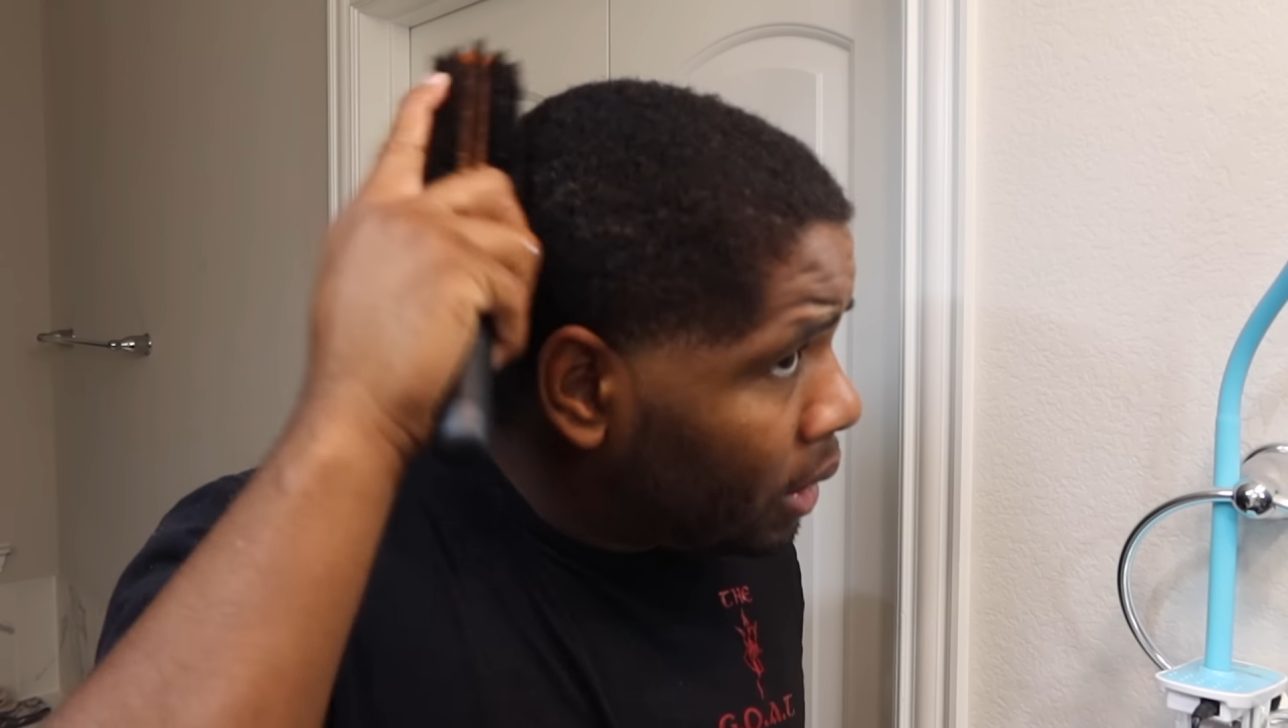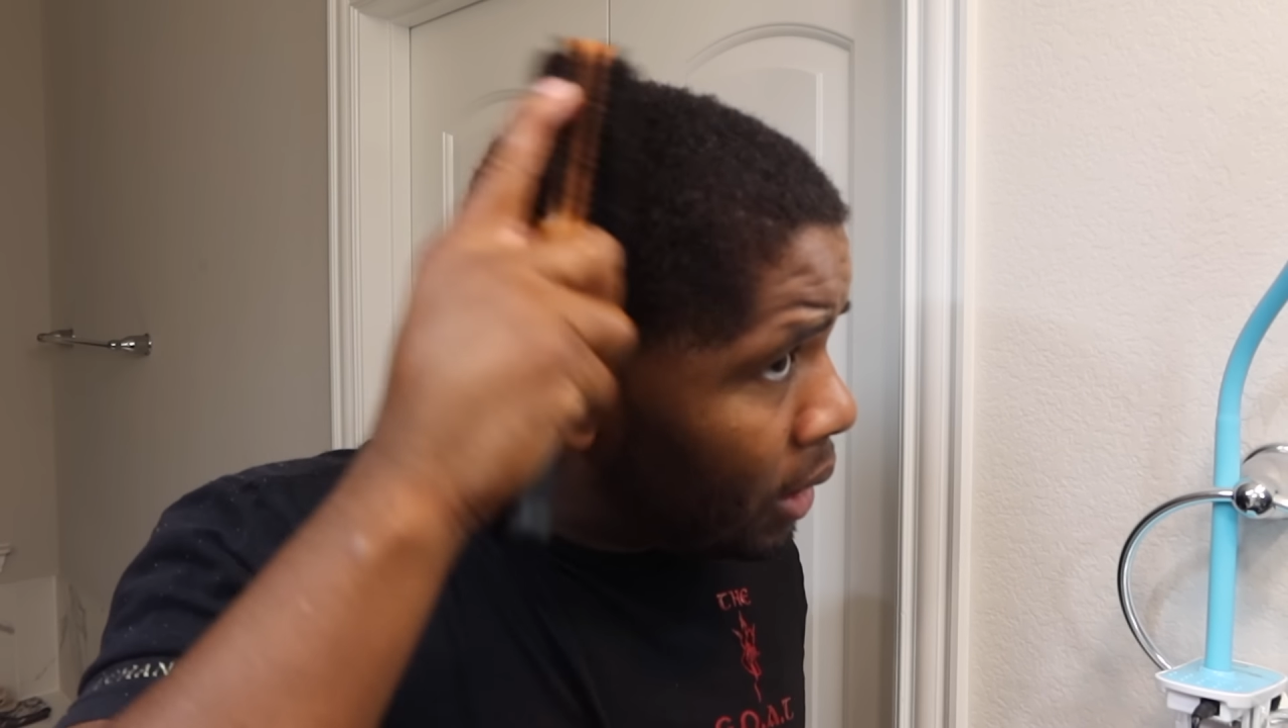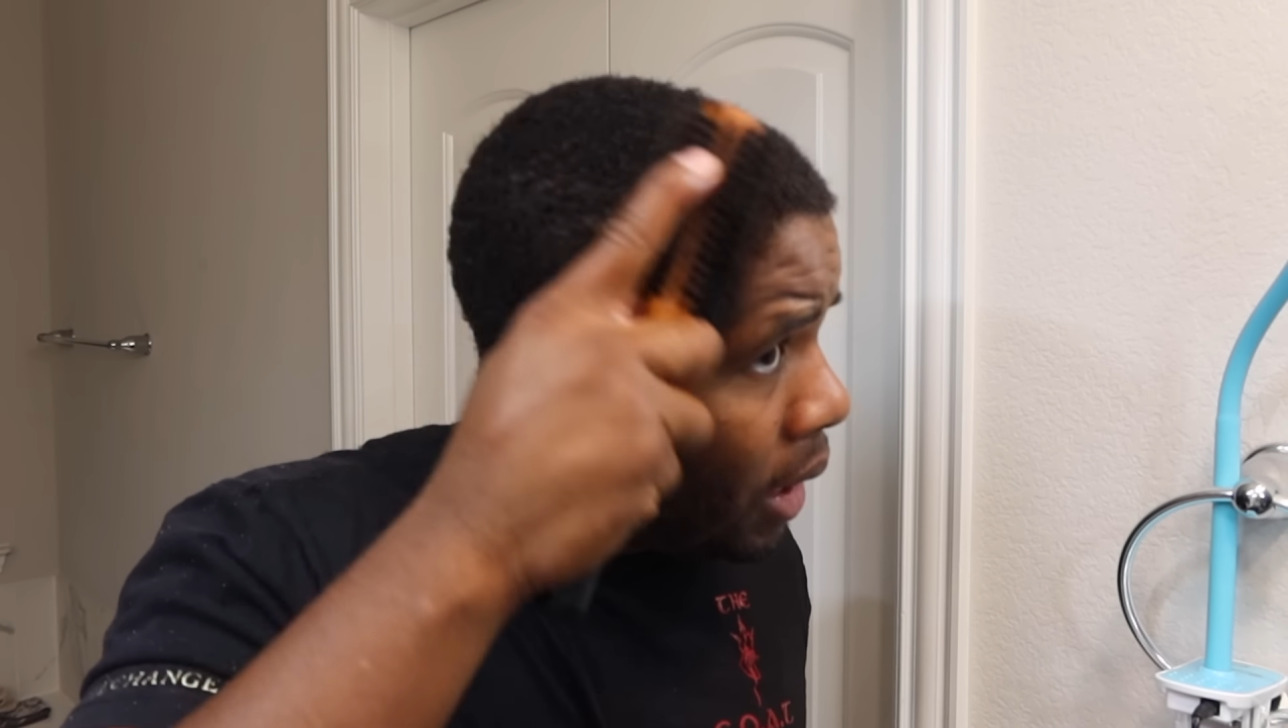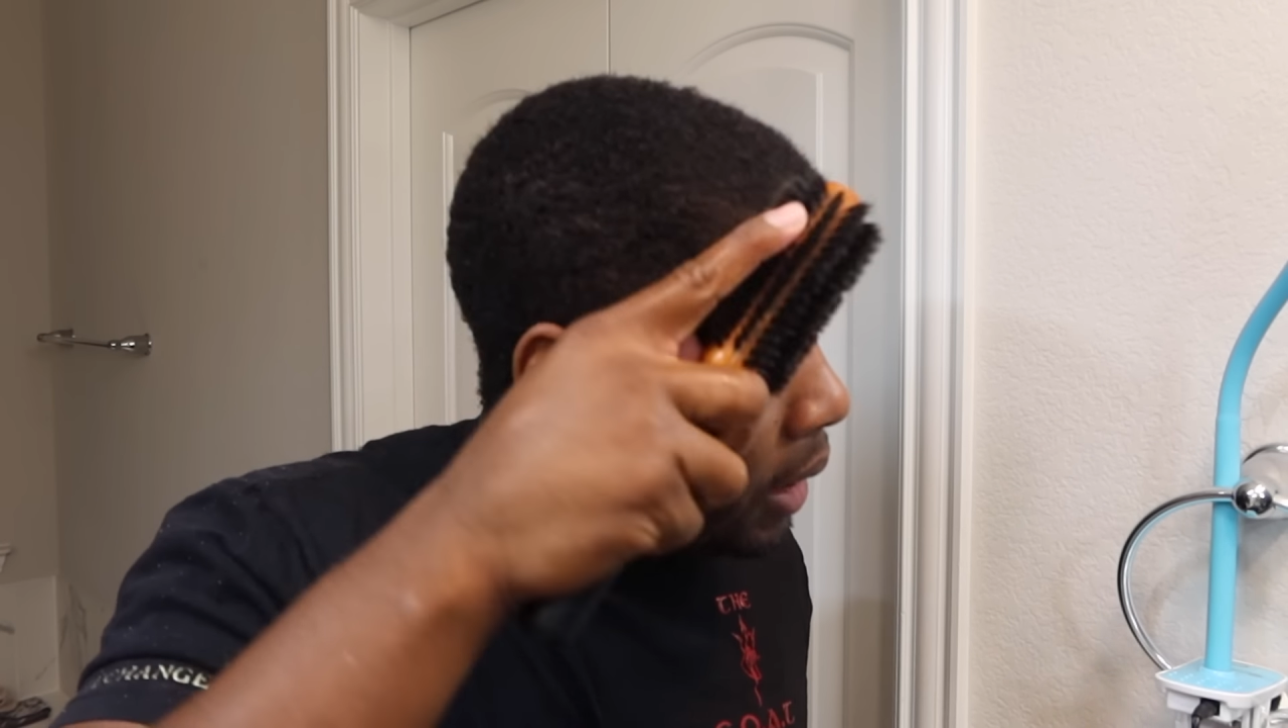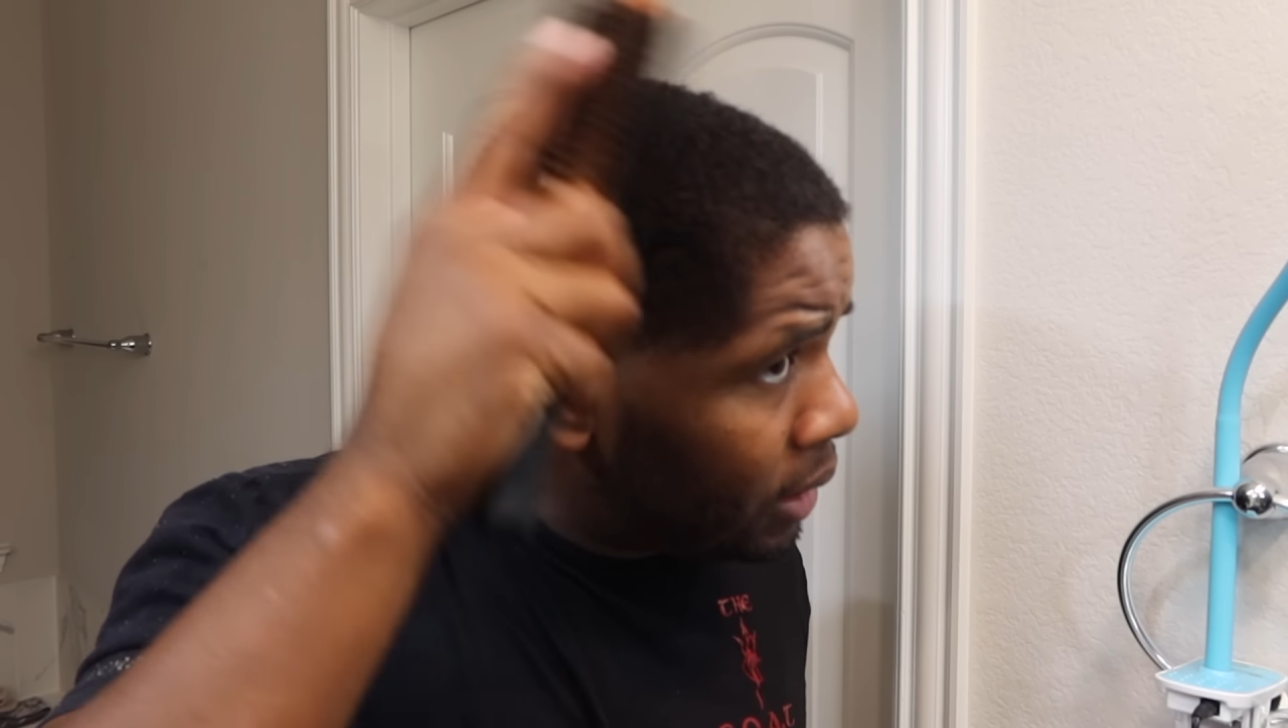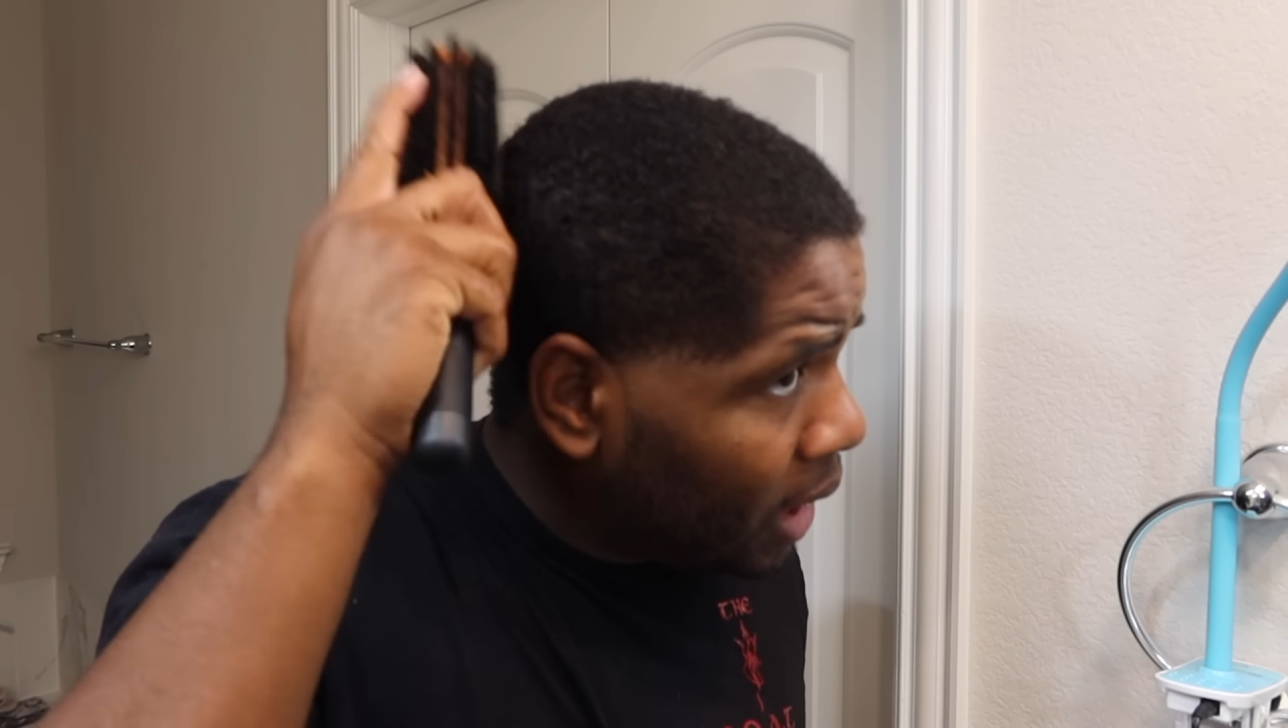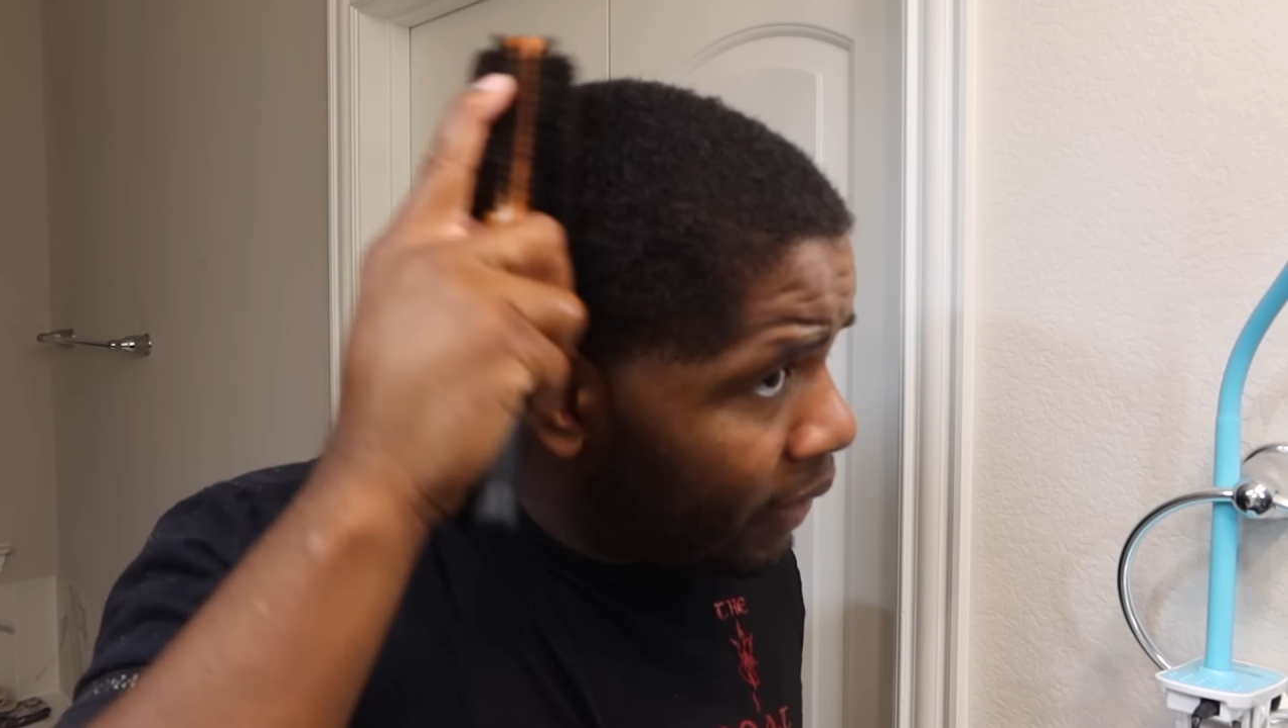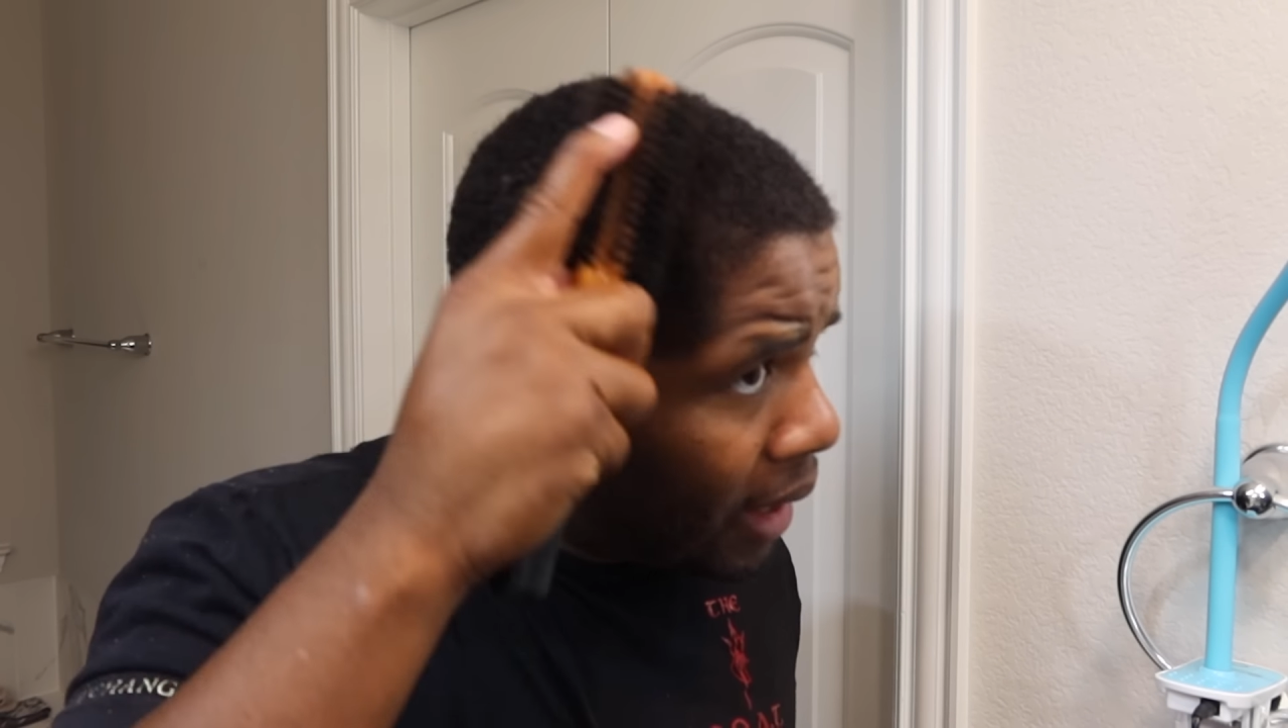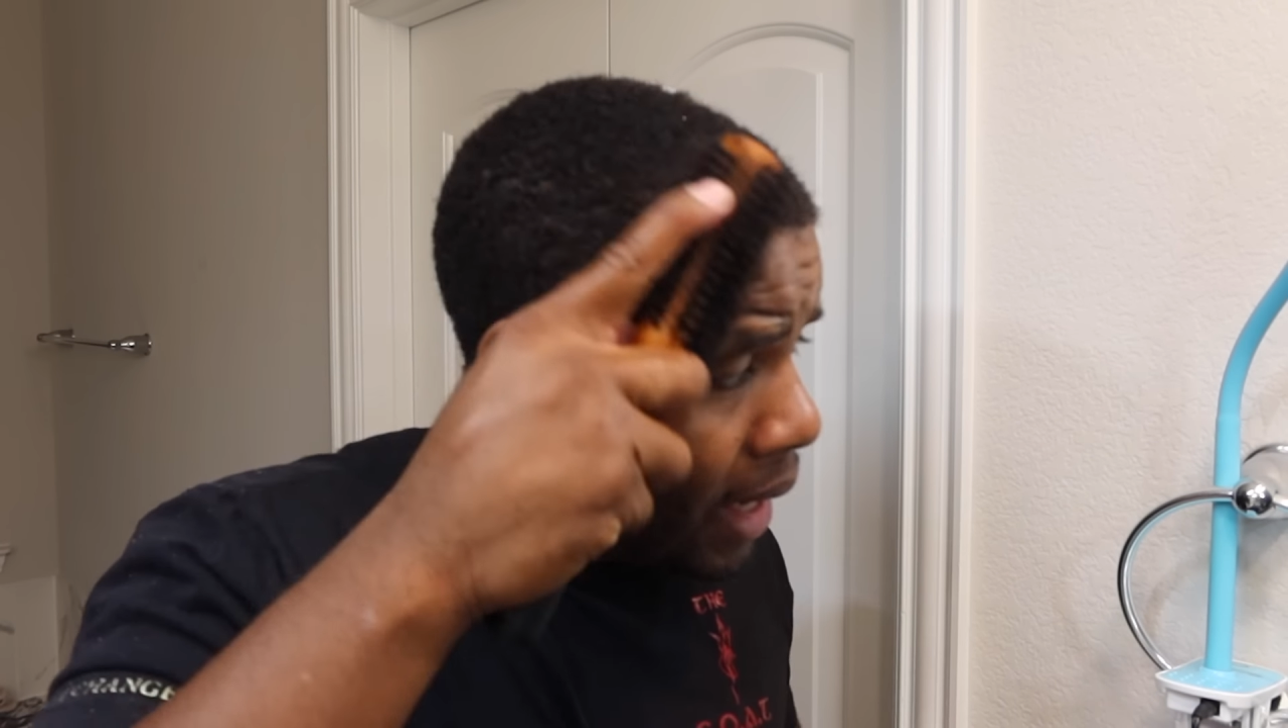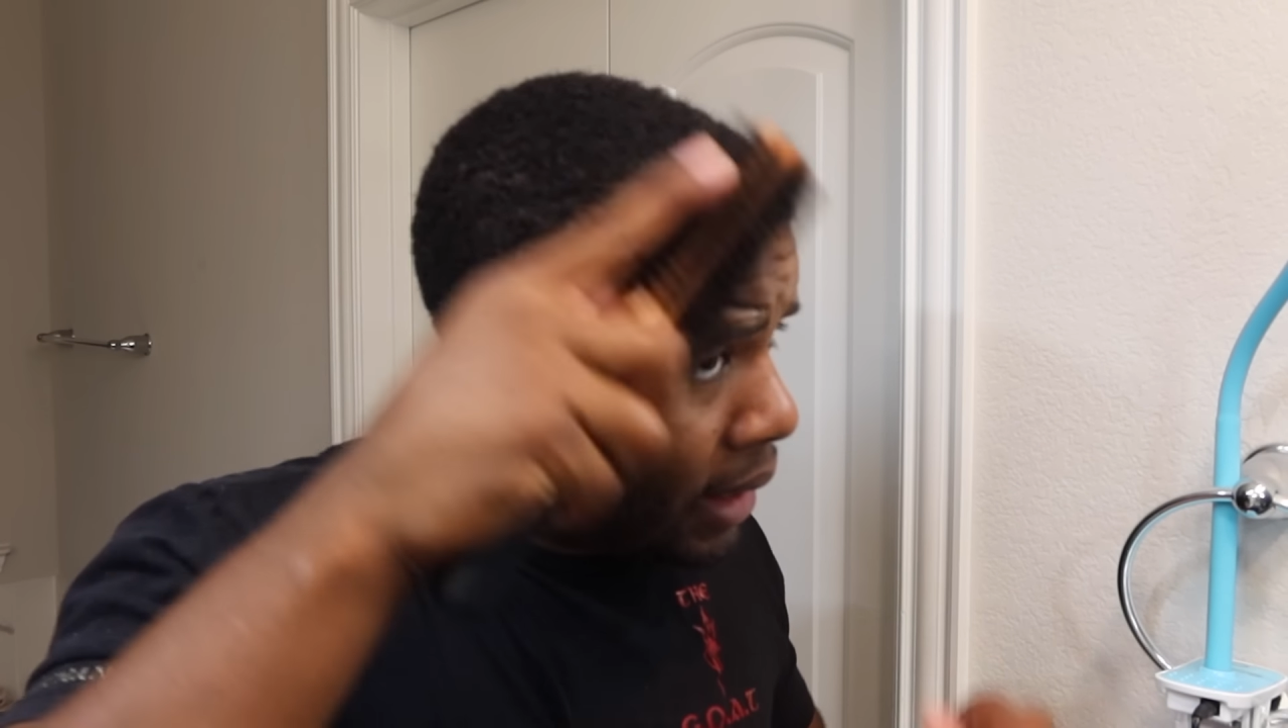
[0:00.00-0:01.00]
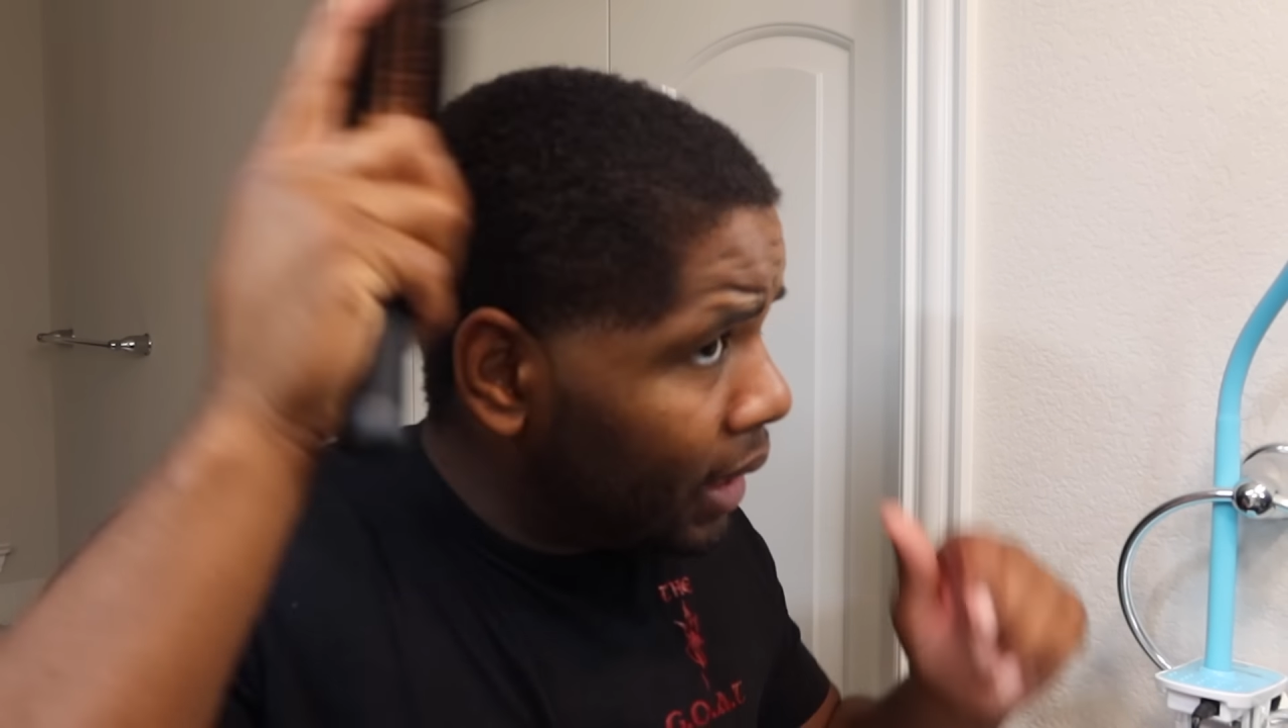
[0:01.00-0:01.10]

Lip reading: Kind of see if I like